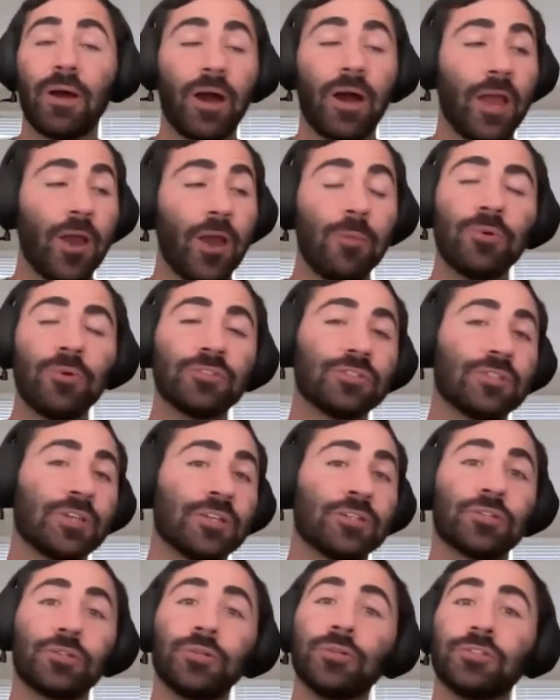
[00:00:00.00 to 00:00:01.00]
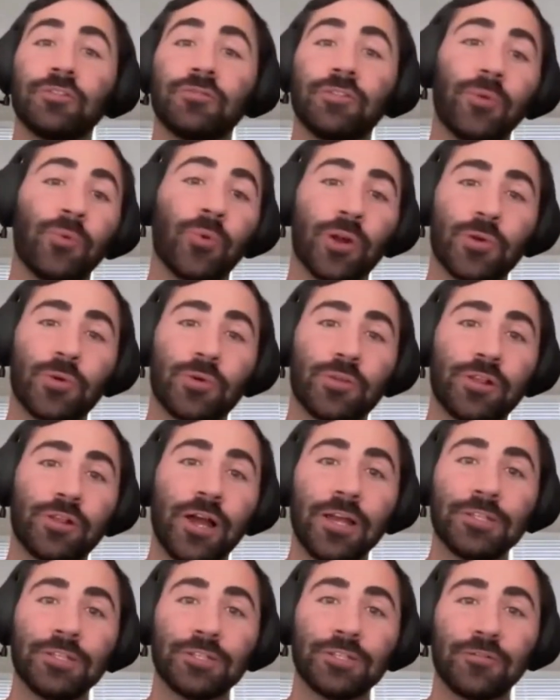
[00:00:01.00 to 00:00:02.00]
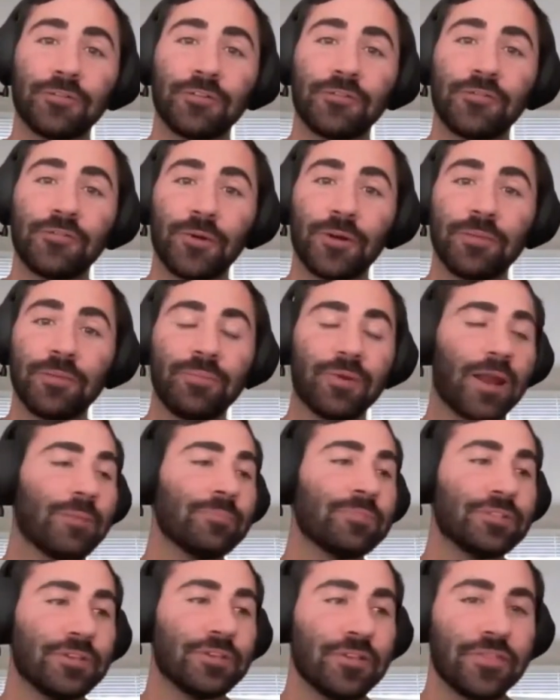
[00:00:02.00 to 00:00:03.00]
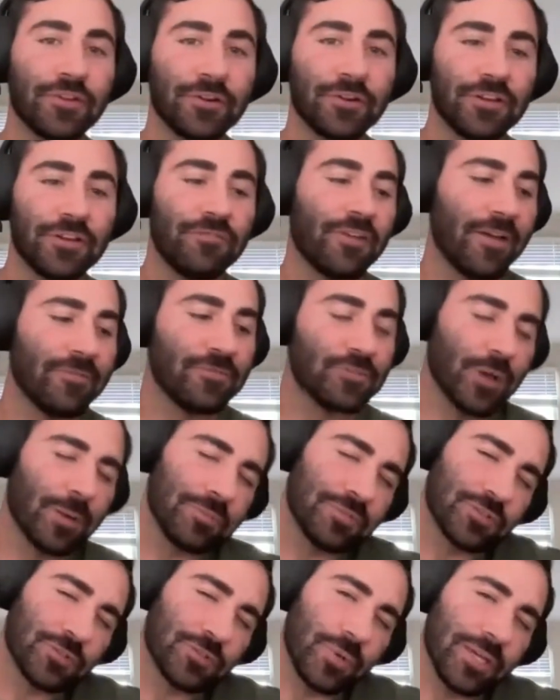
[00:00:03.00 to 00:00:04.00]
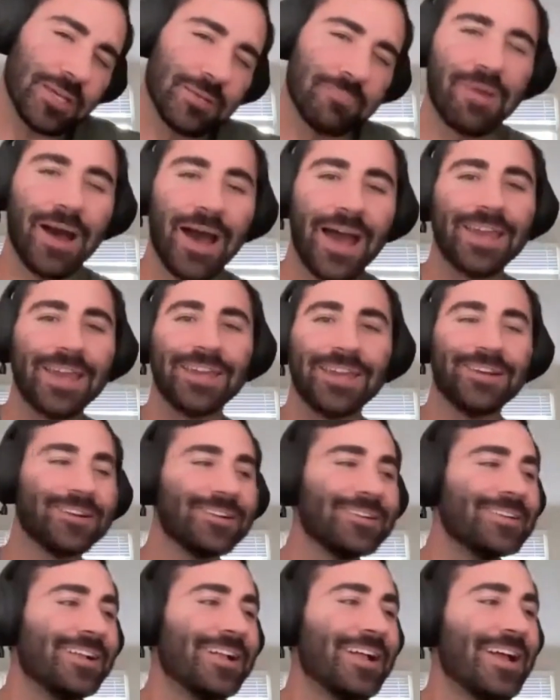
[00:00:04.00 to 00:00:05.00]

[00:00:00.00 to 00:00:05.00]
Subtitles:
almost exclusively work with clients over 40, but I'm still 35. So I'm squeaking by here.